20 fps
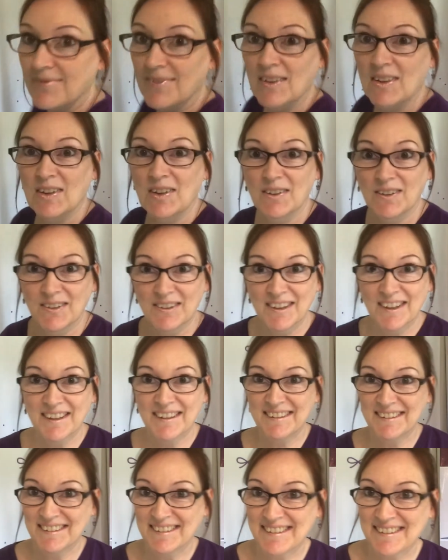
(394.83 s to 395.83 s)
So
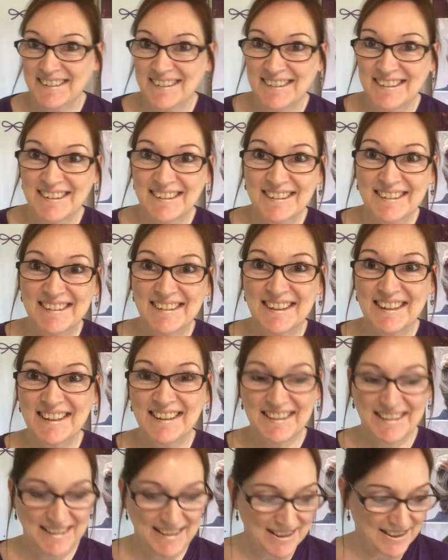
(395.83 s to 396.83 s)
that is it.
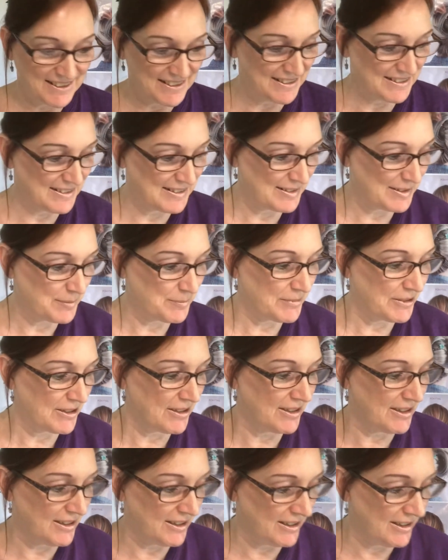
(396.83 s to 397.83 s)
That is
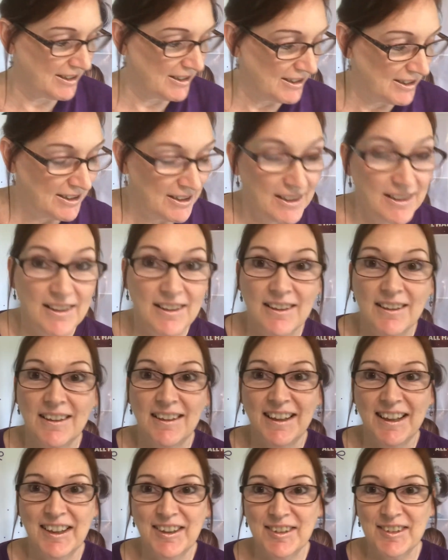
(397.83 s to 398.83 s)
my
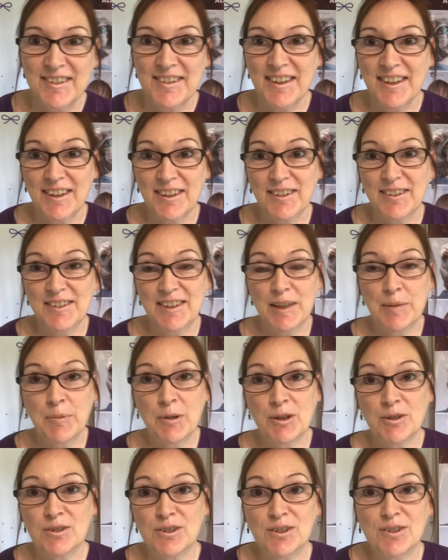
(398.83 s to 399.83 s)
hairstyle
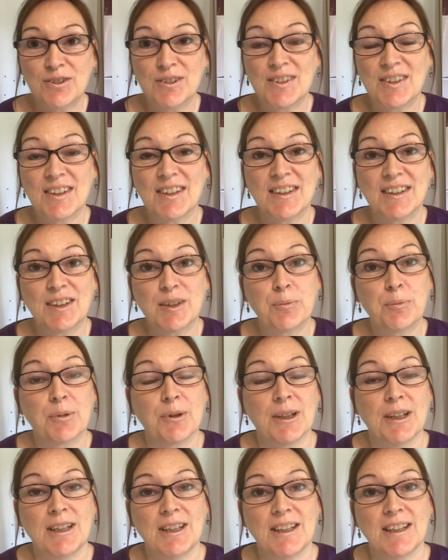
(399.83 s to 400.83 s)
demo using the
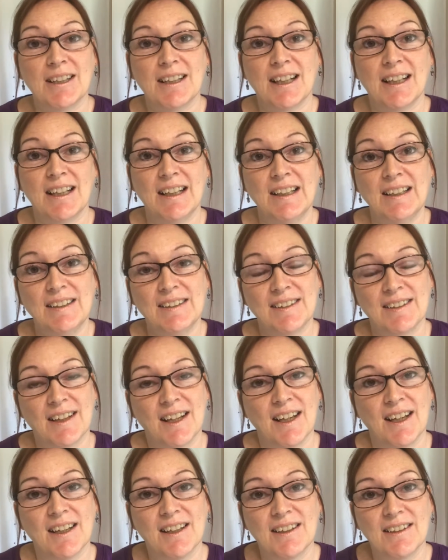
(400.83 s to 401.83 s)
braided 8s
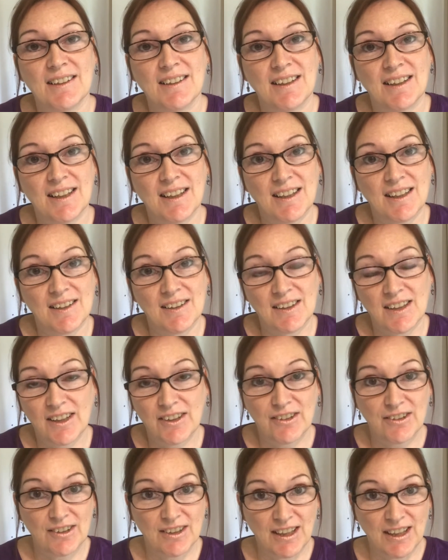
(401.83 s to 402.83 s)
and the
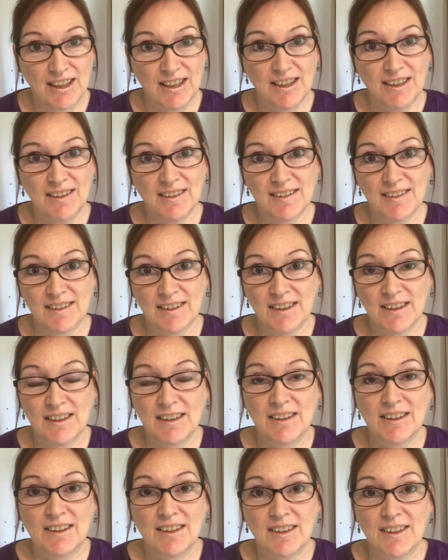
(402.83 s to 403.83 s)
leather 8s.
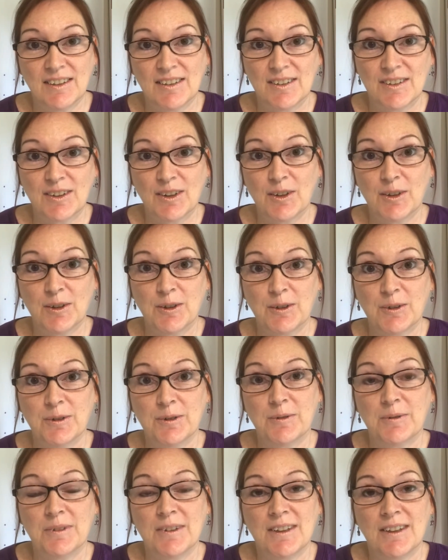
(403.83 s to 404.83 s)

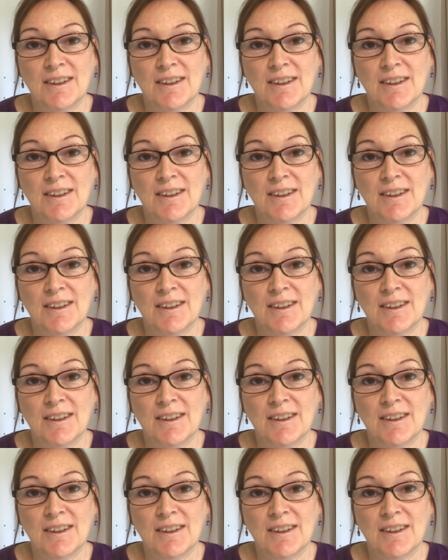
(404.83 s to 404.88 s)
So